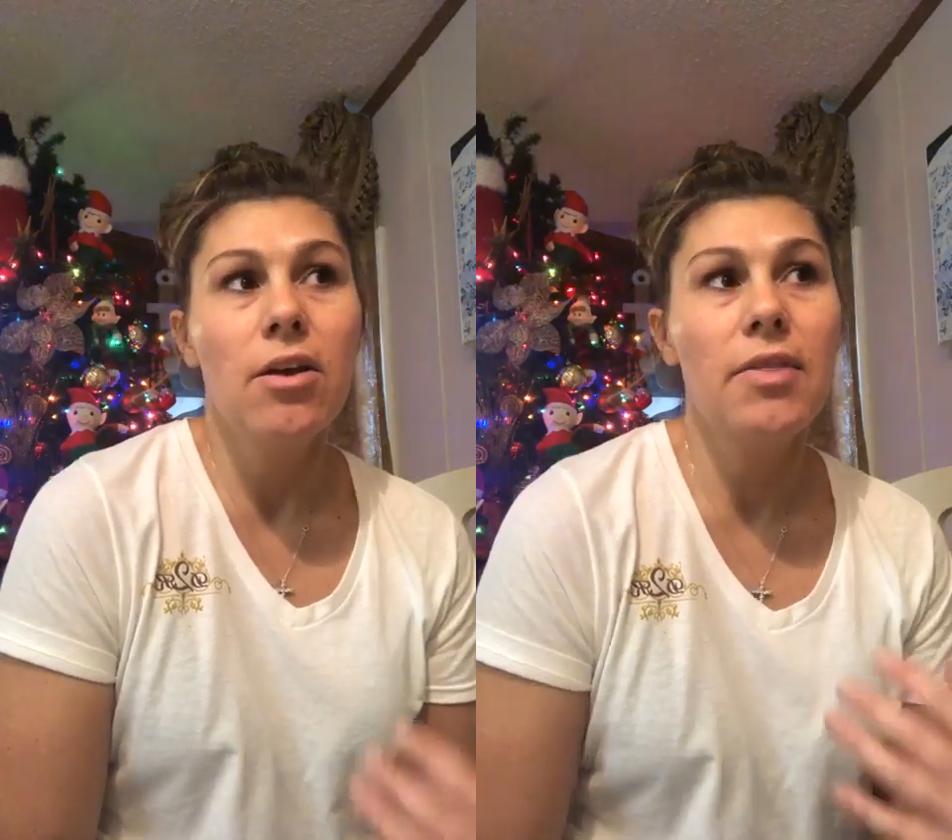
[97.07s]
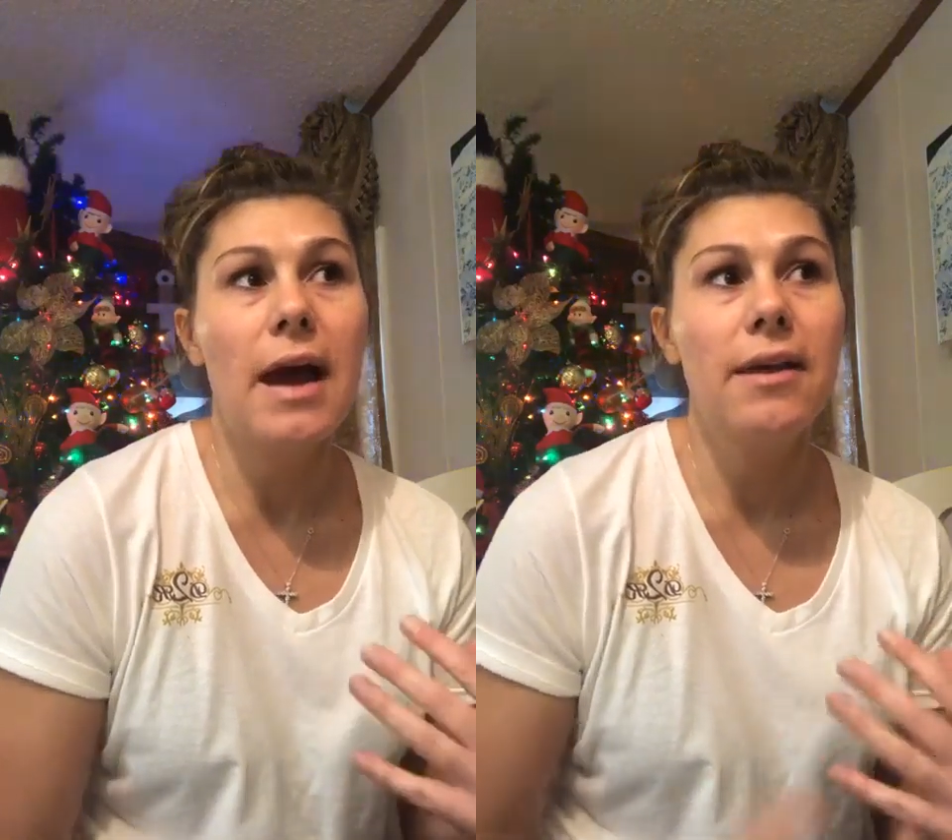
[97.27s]

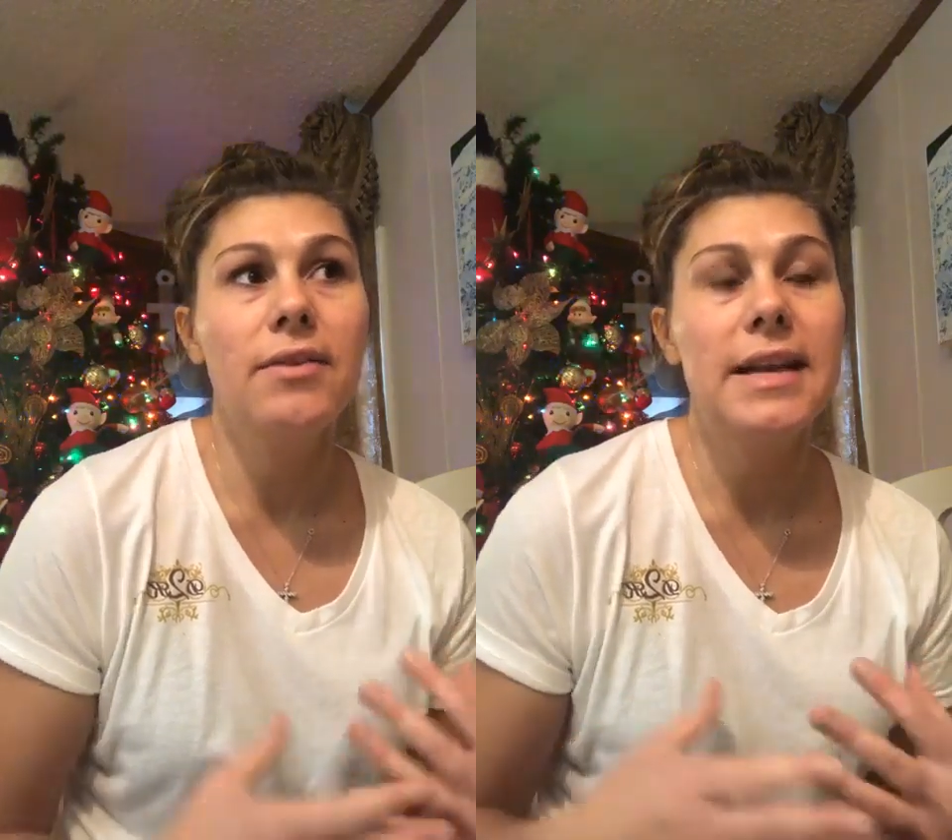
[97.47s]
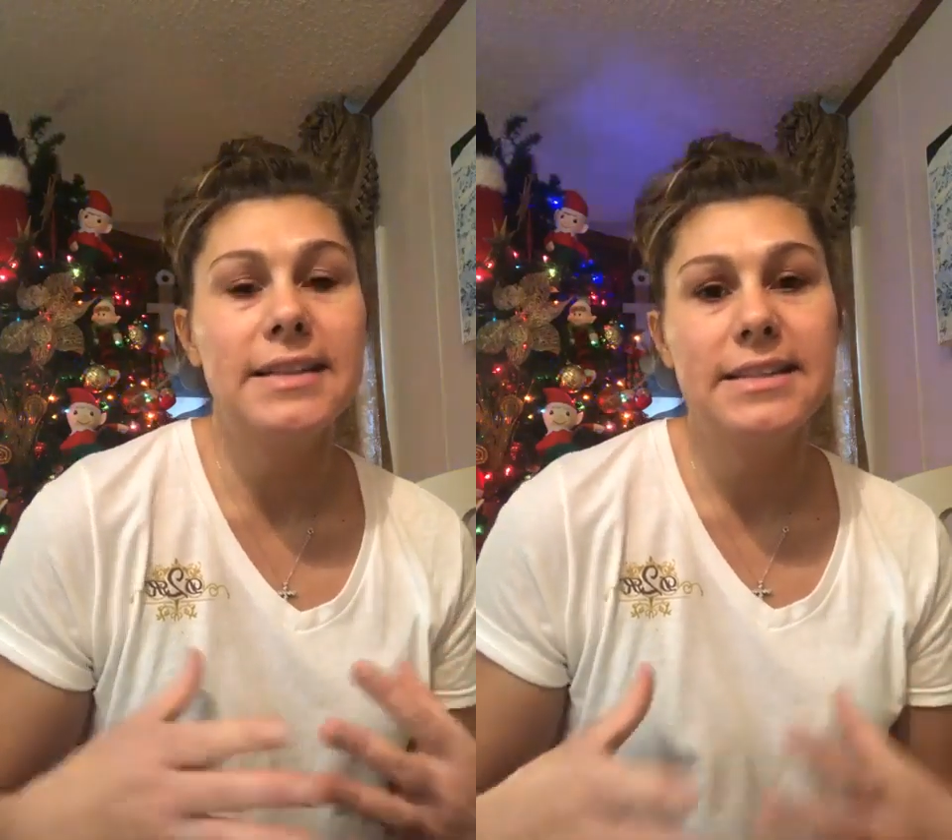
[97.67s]

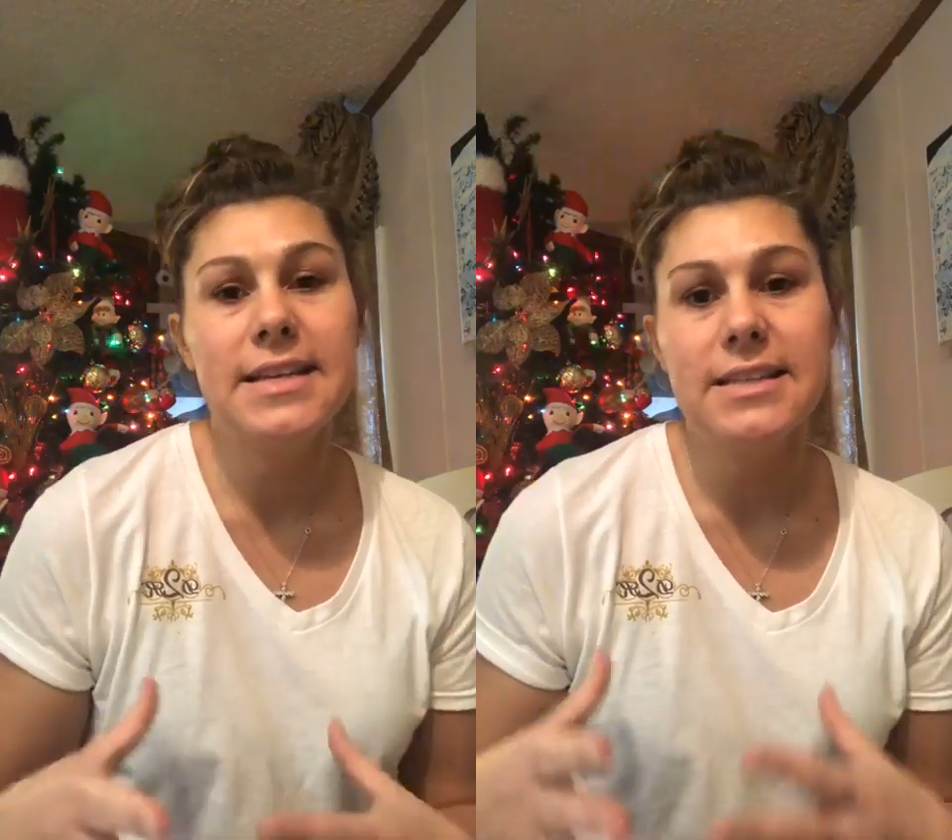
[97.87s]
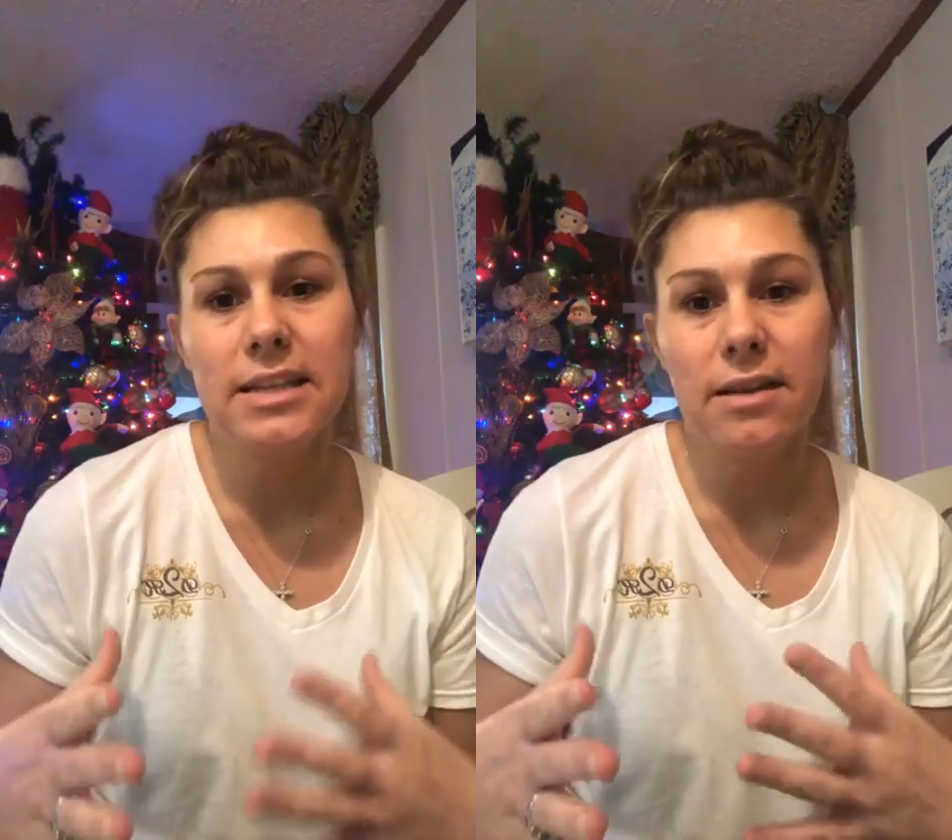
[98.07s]
that
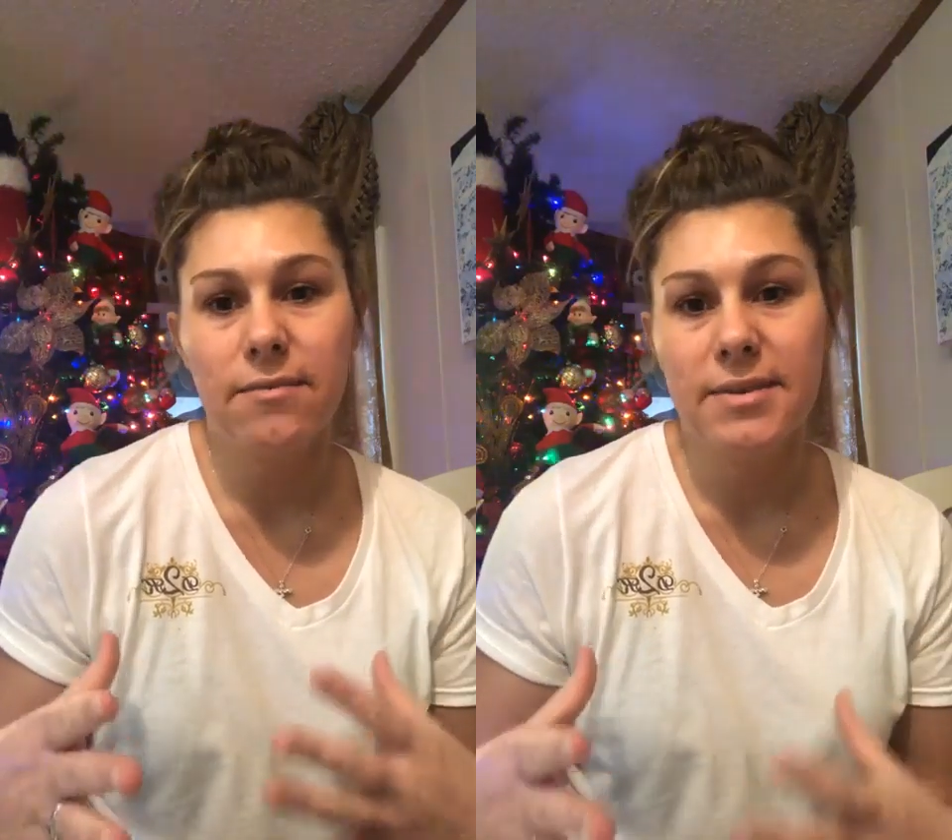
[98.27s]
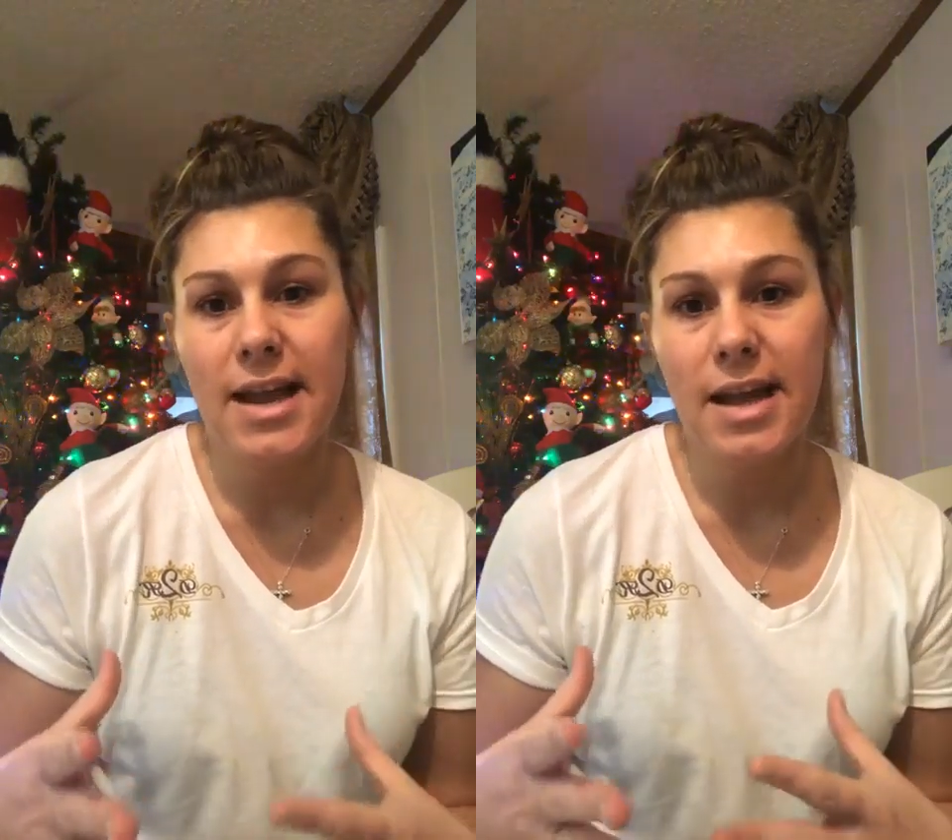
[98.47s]
season
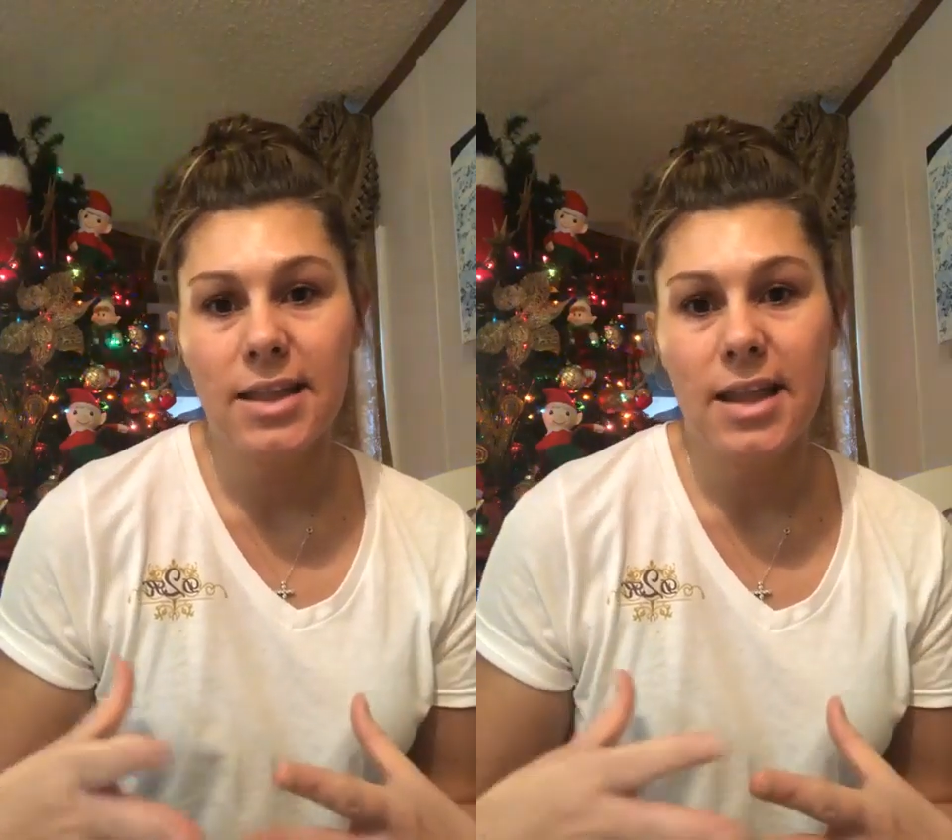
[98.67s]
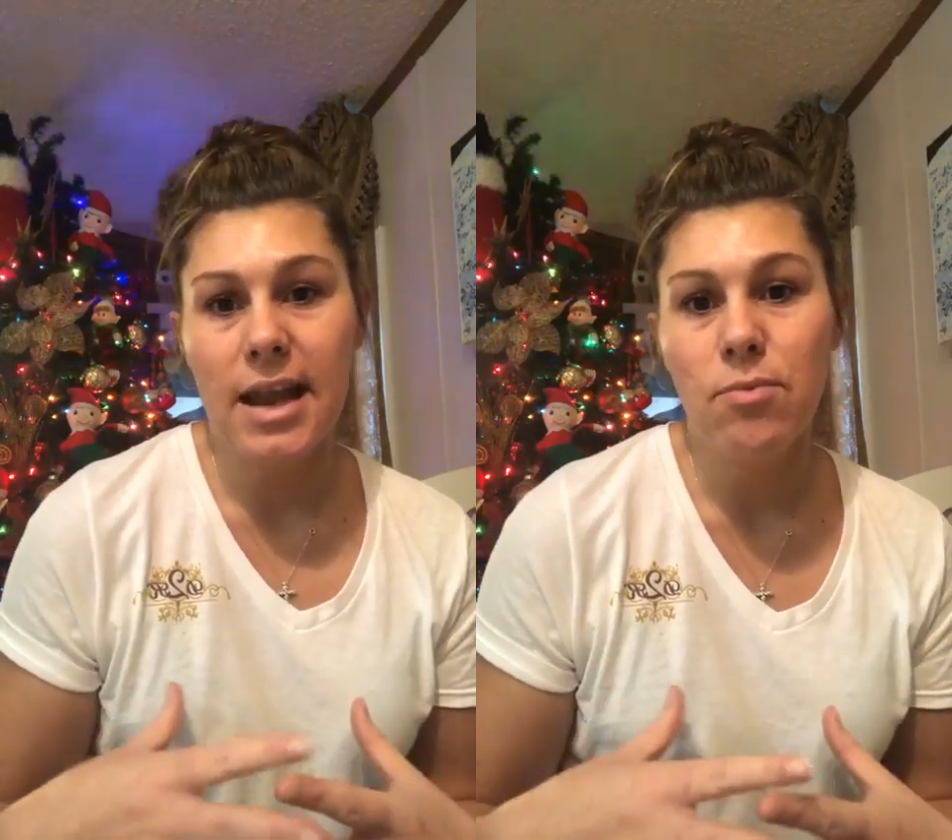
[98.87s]
of death
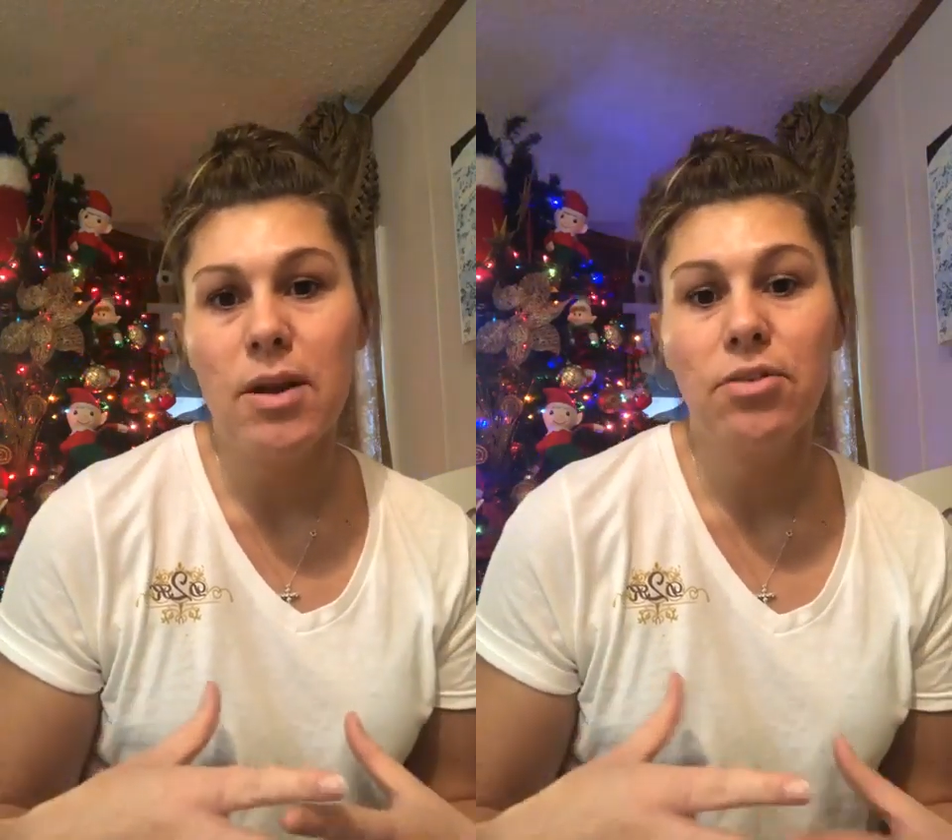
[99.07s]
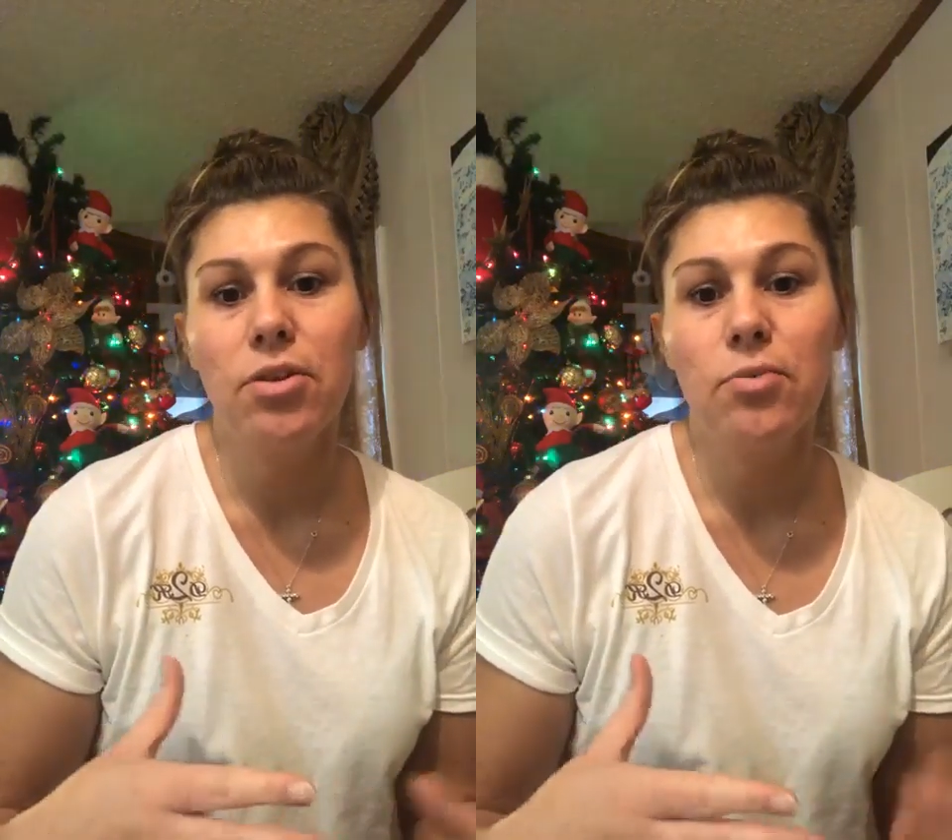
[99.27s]
that I
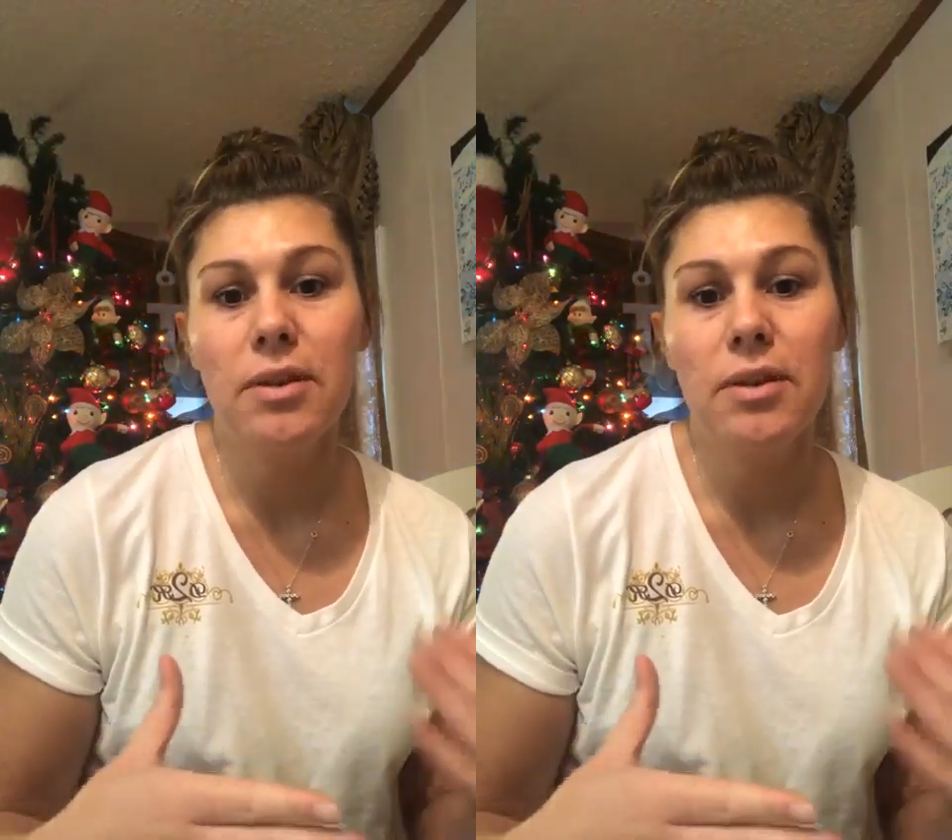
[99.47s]
went through,